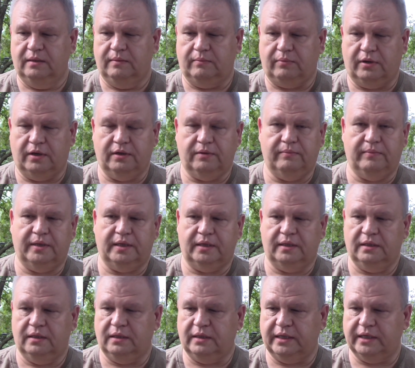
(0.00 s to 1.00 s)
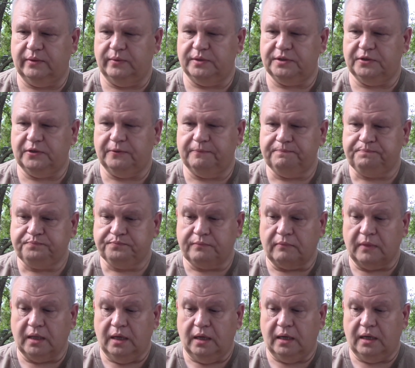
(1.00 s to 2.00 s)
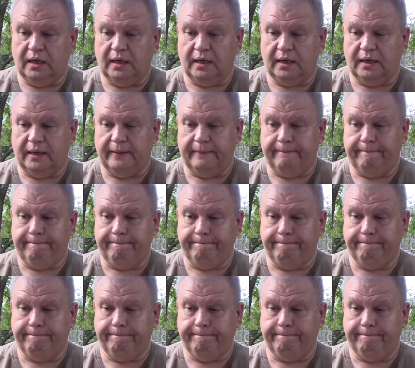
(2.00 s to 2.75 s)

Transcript: pardon my language there. Um,